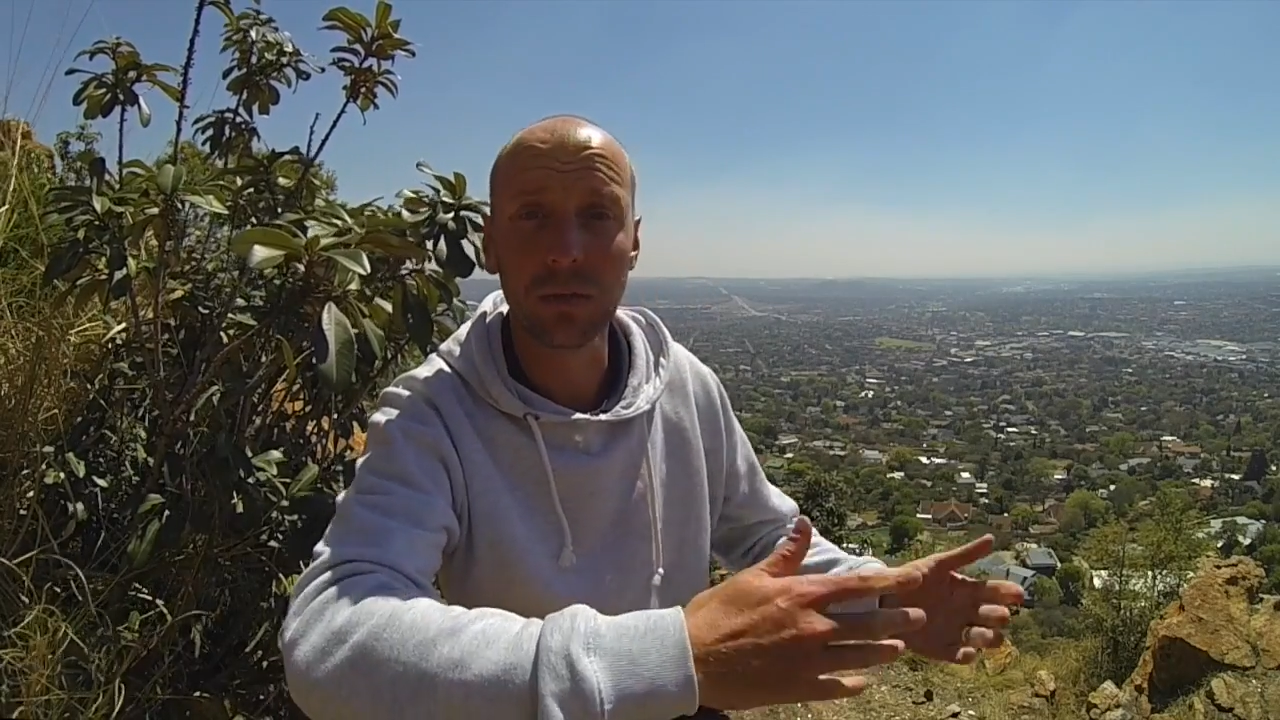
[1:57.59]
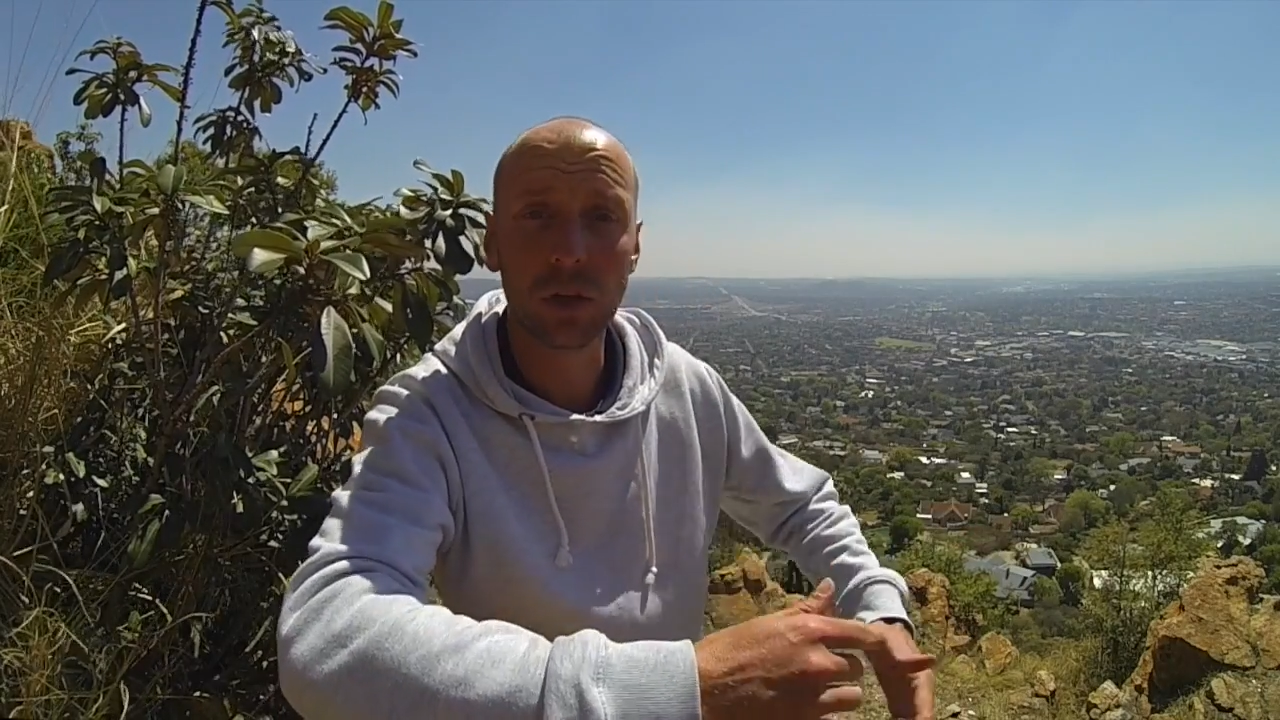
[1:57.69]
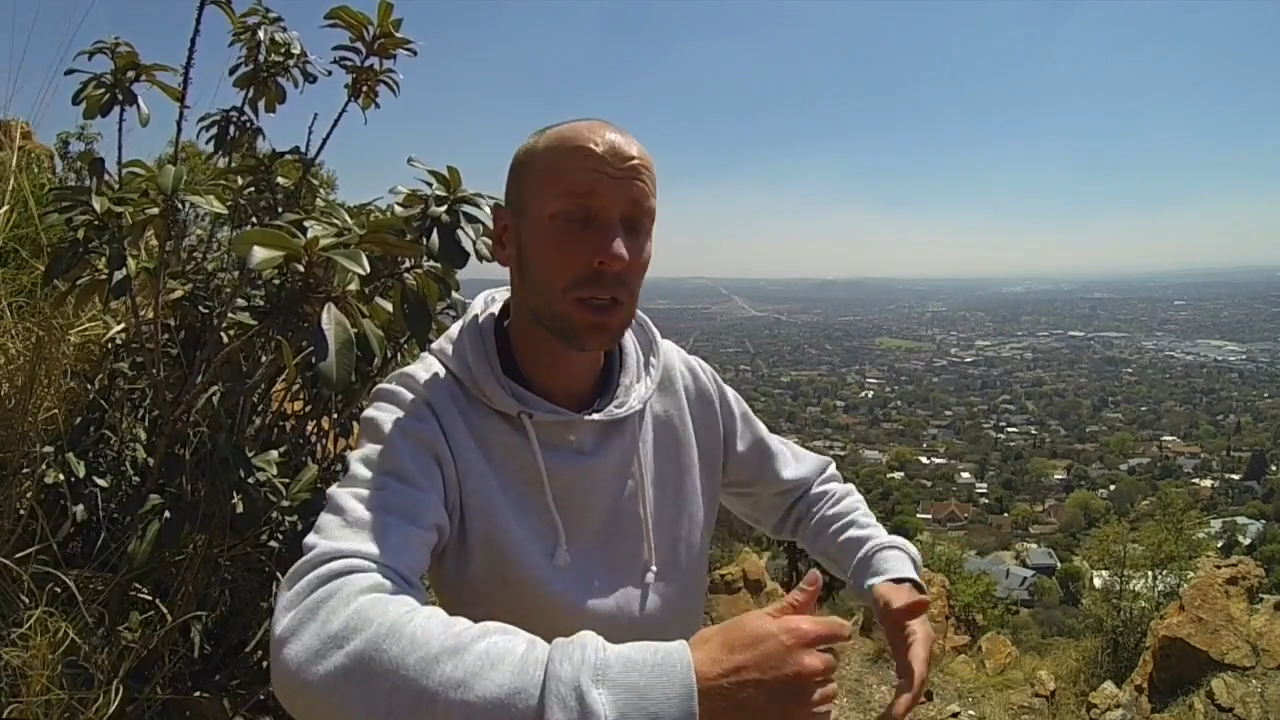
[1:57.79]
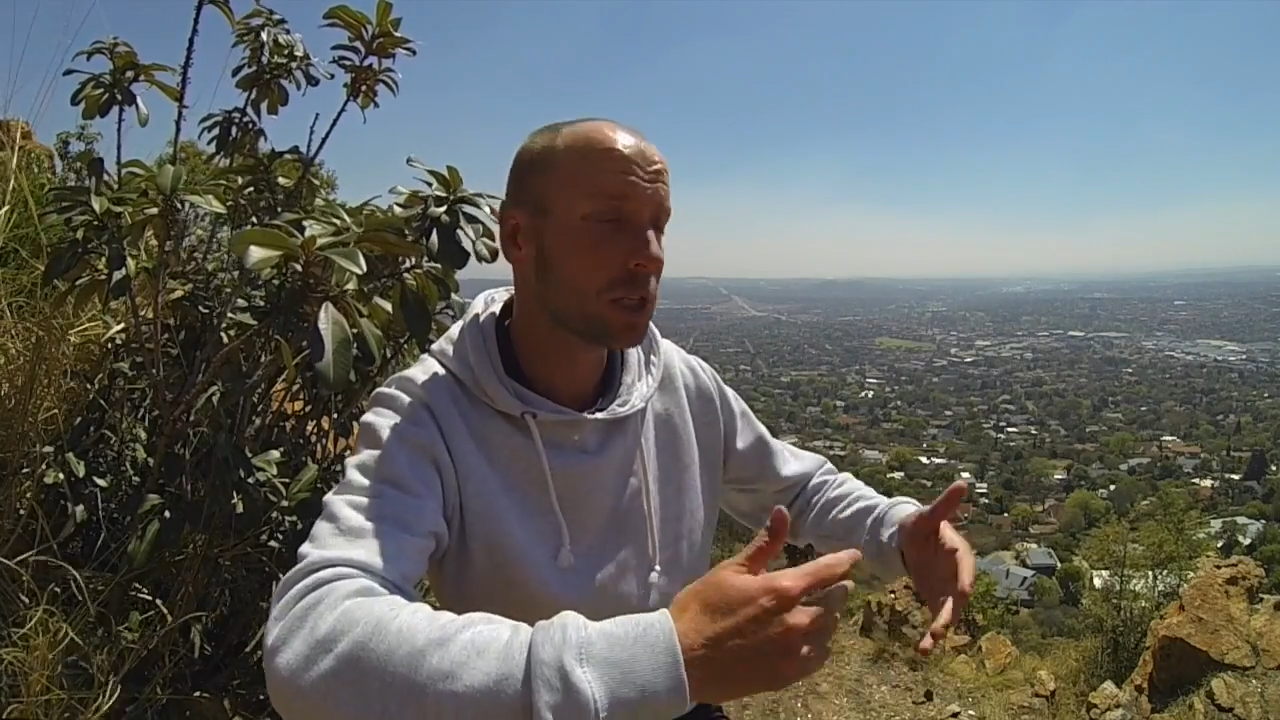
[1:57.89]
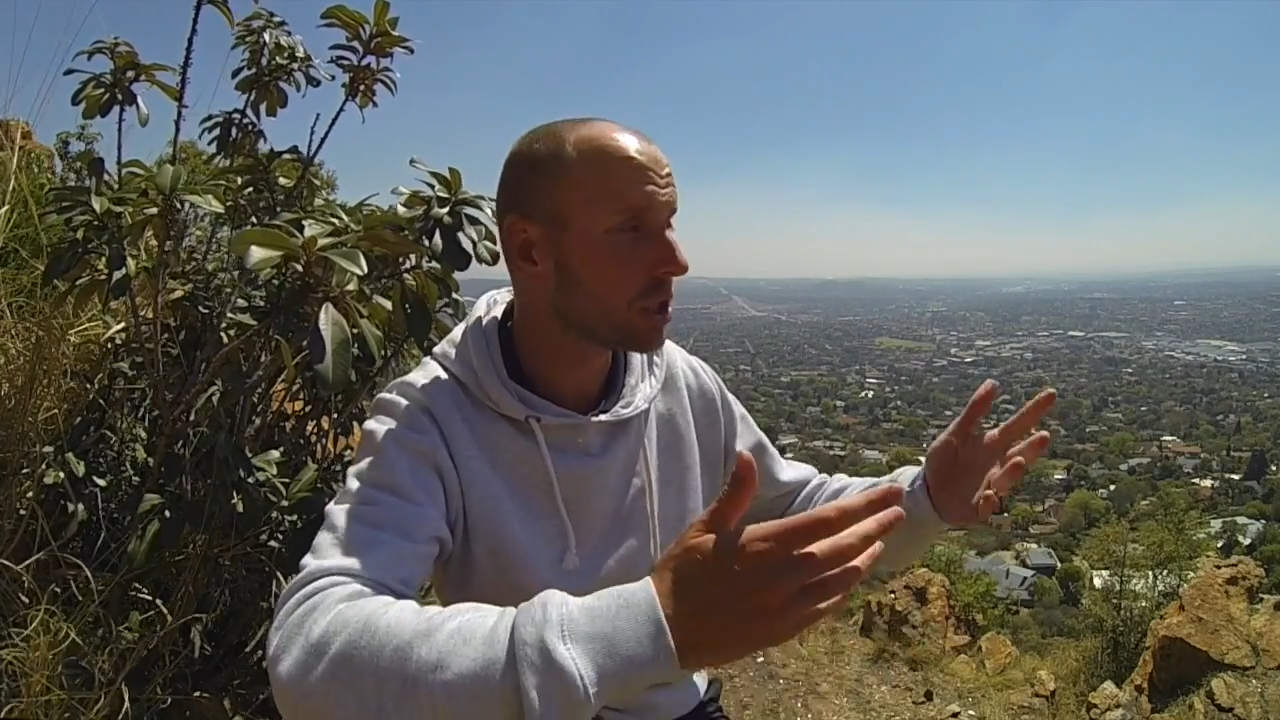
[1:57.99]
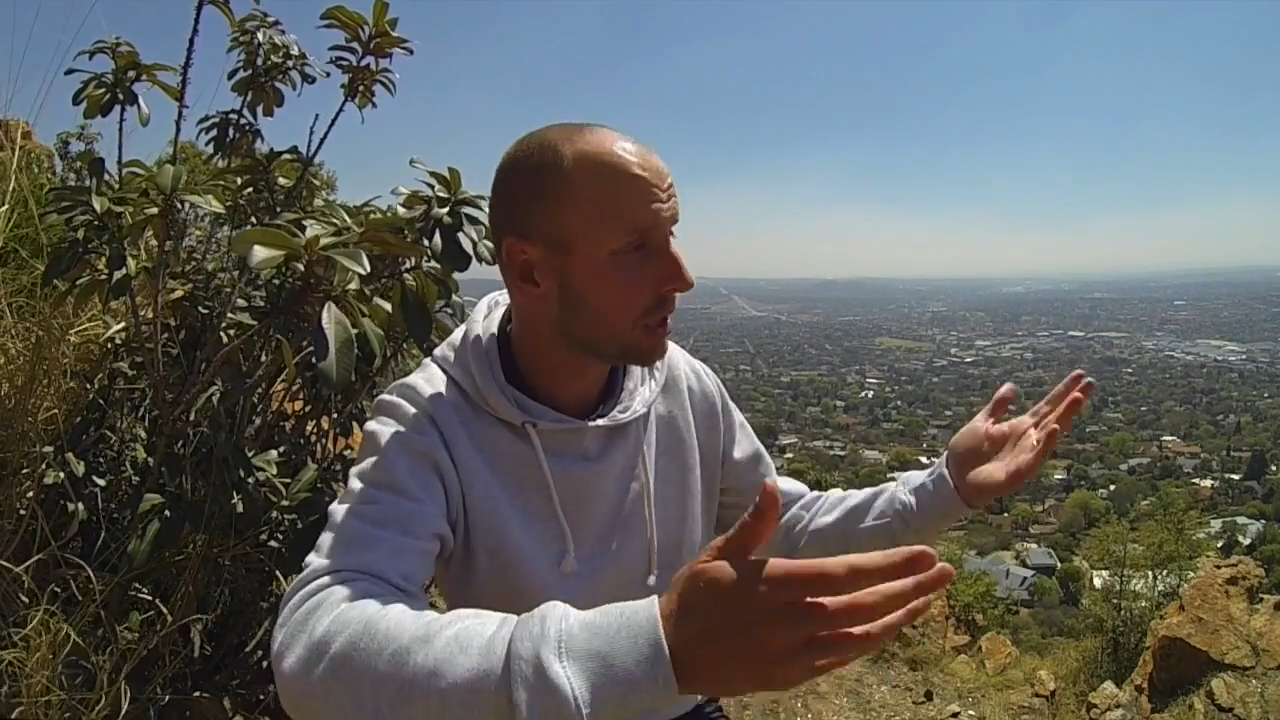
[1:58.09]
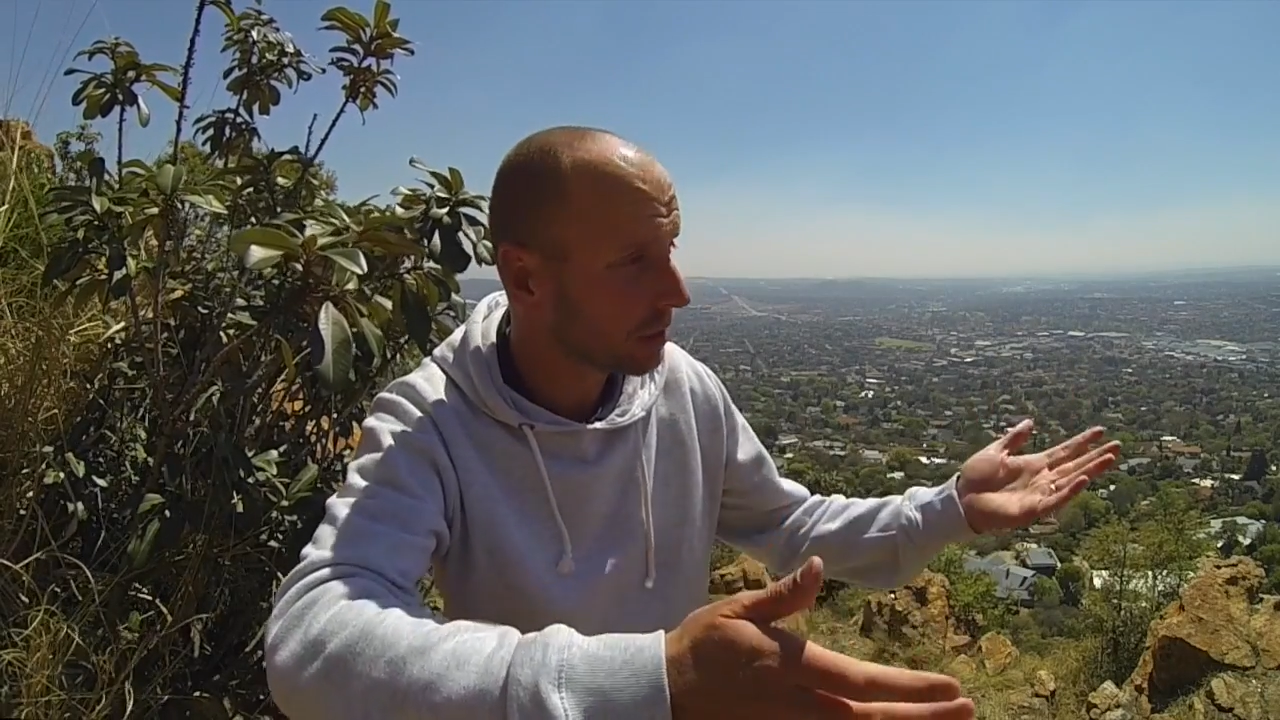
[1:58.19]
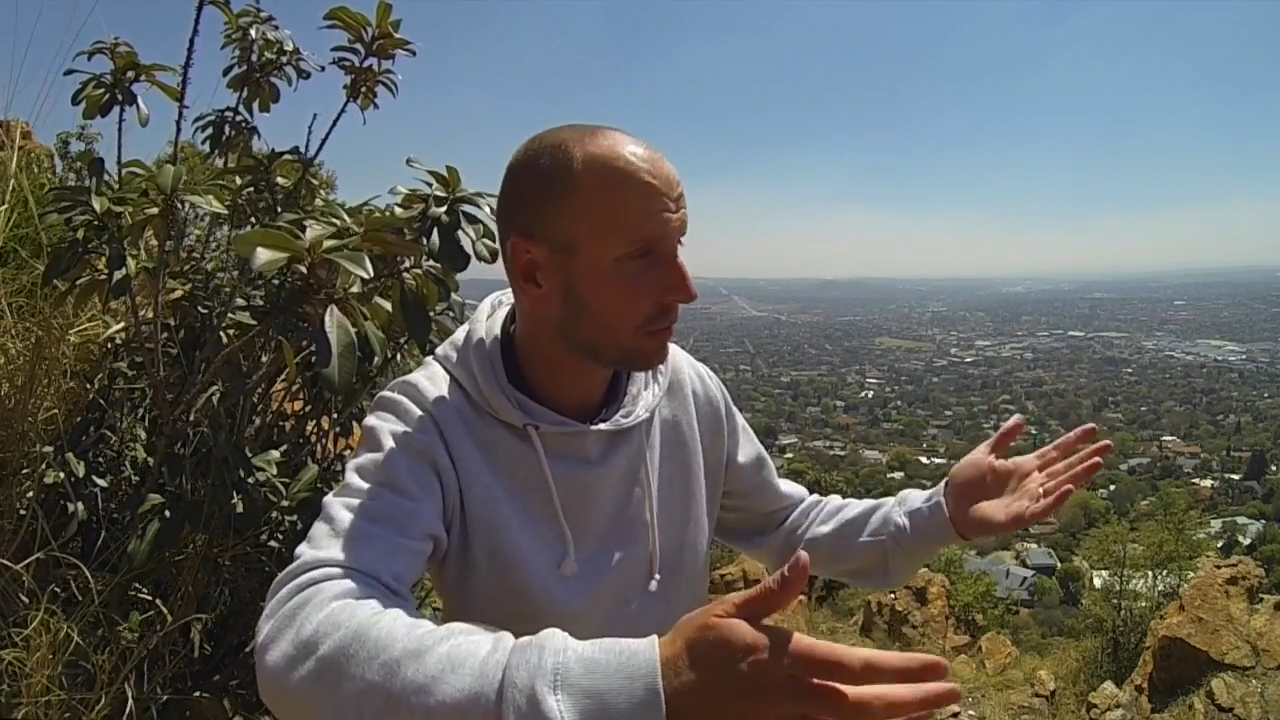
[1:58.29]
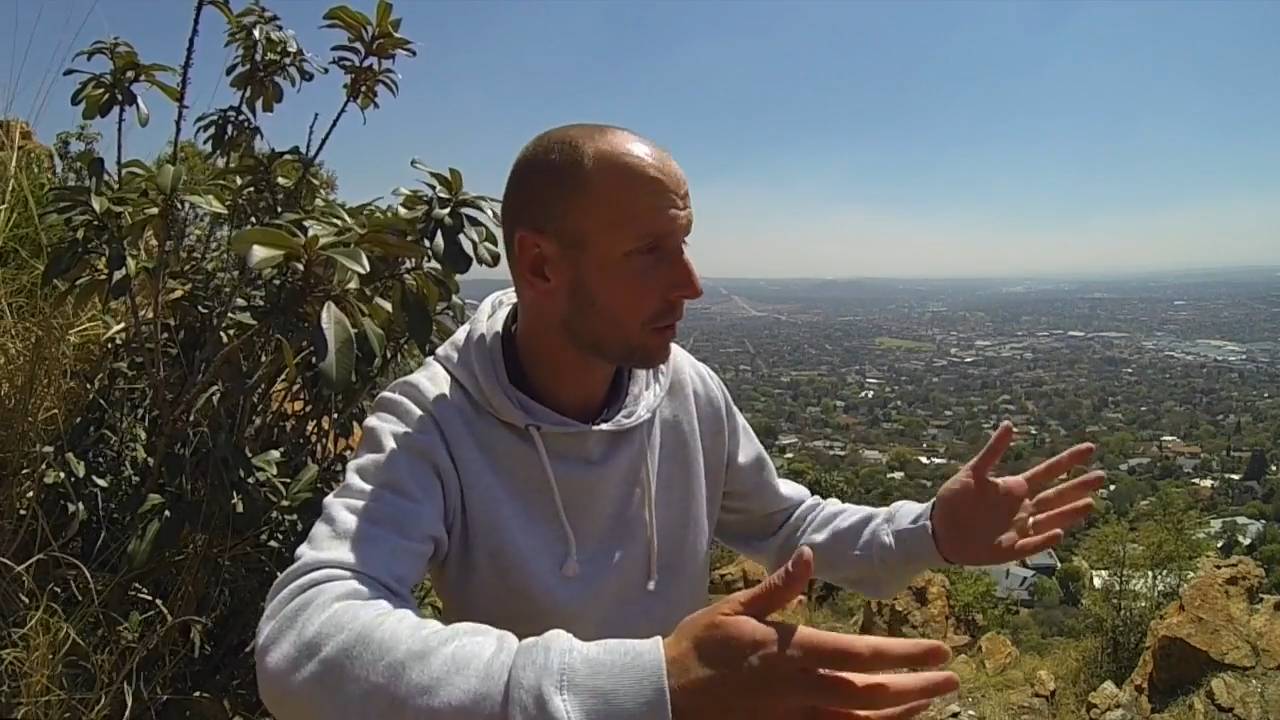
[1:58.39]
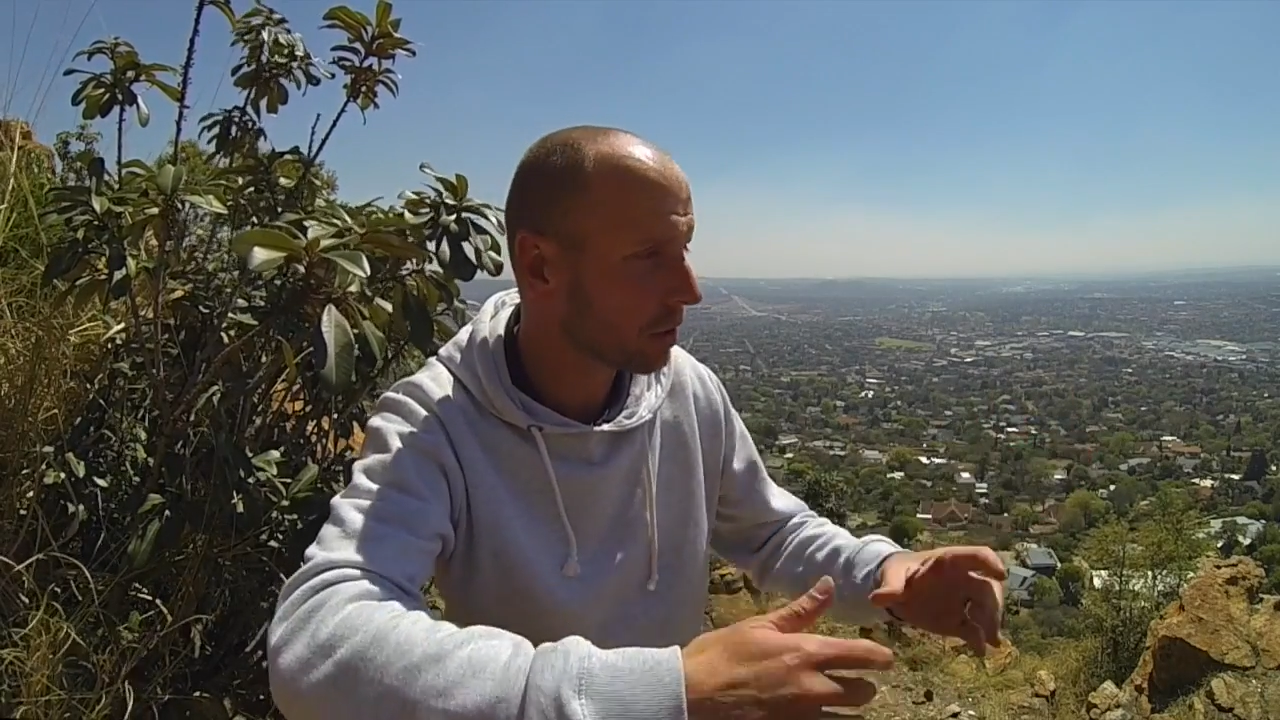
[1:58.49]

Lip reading: you can achieve, and